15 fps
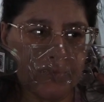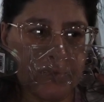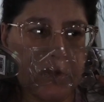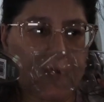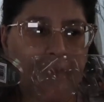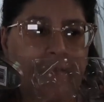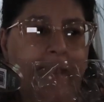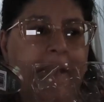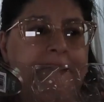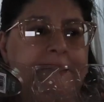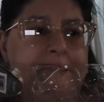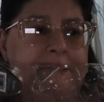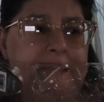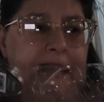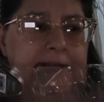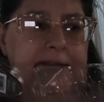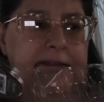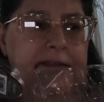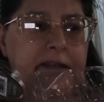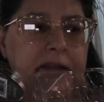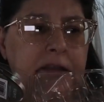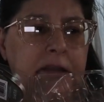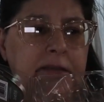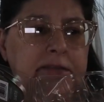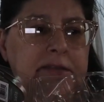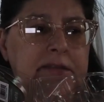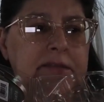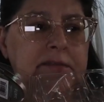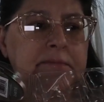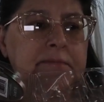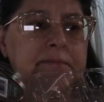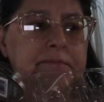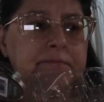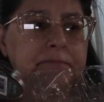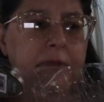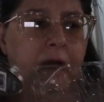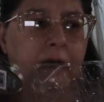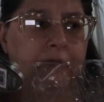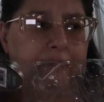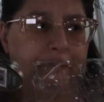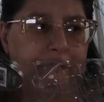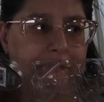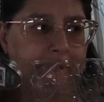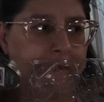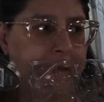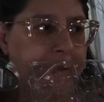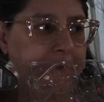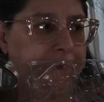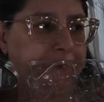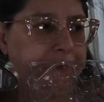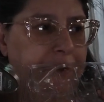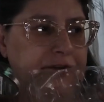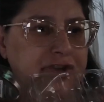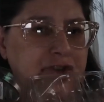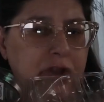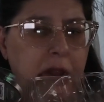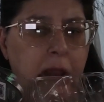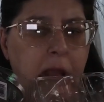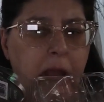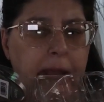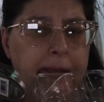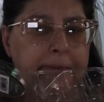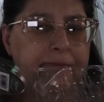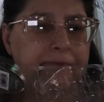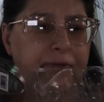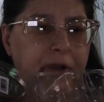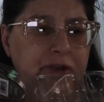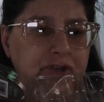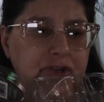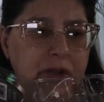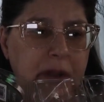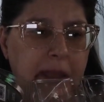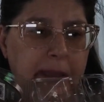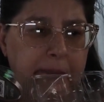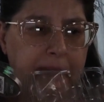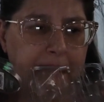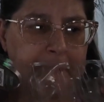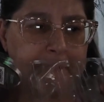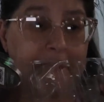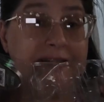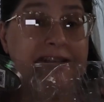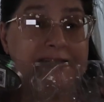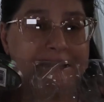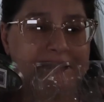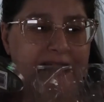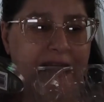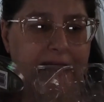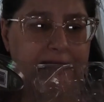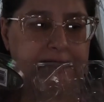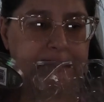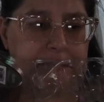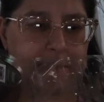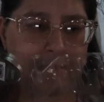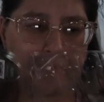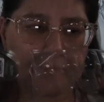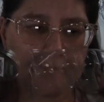You get that zestiness of like fresh lime, fresh lemon zest.